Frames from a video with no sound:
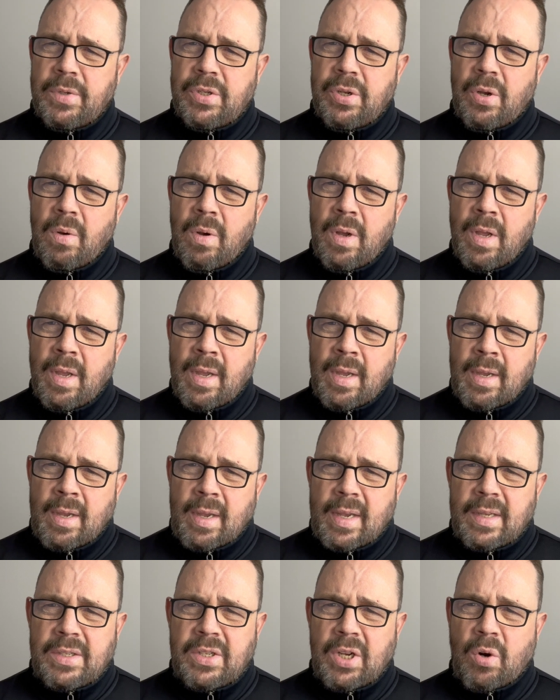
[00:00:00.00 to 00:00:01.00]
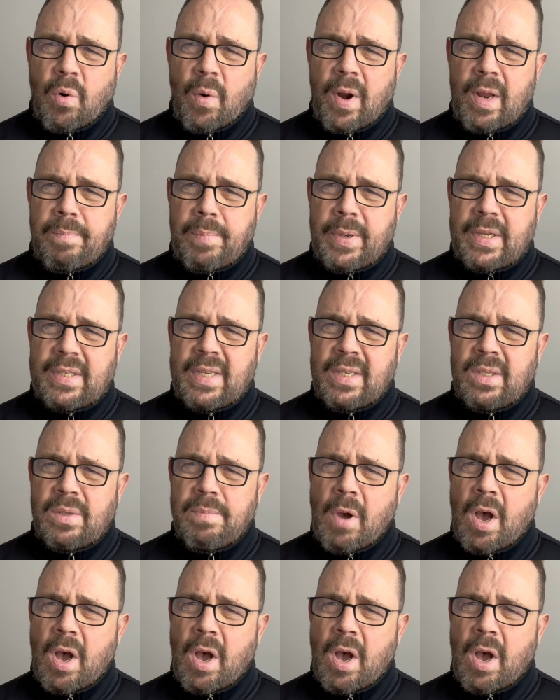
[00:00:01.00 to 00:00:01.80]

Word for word: So it's a great business